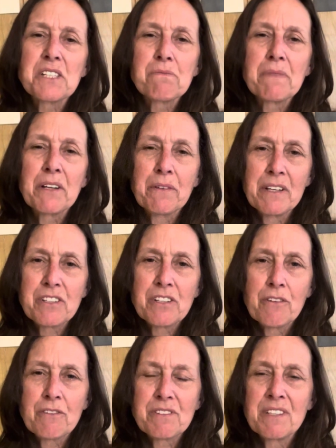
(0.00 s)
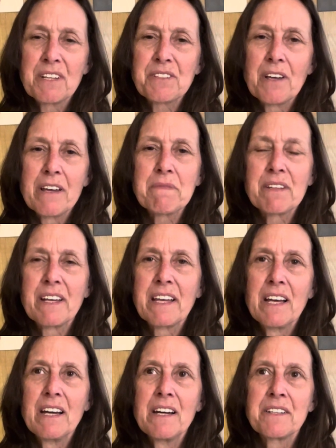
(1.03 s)
from my granddaughters in that time that I
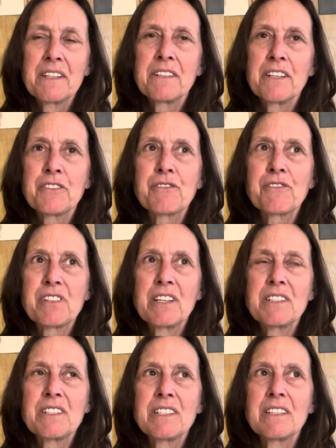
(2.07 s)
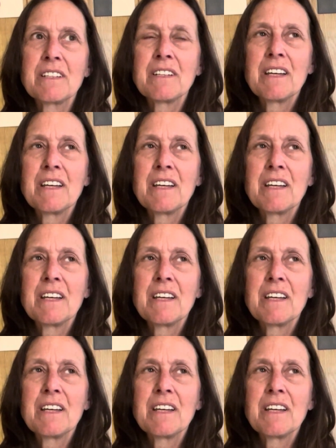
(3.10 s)
had, and understanding